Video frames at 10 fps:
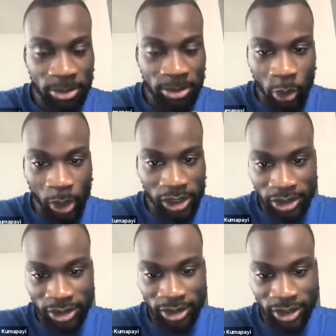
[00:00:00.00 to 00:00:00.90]
some
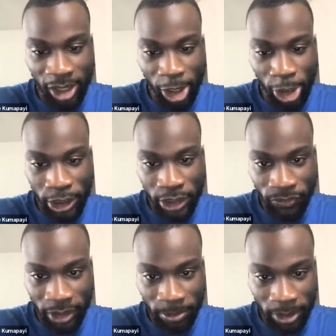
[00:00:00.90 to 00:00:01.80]
questions in the
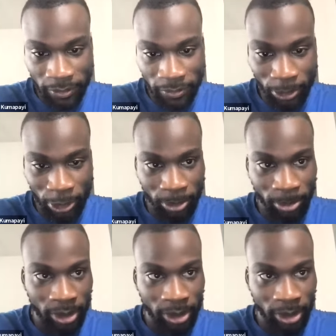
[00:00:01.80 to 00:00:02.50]
RSVP form.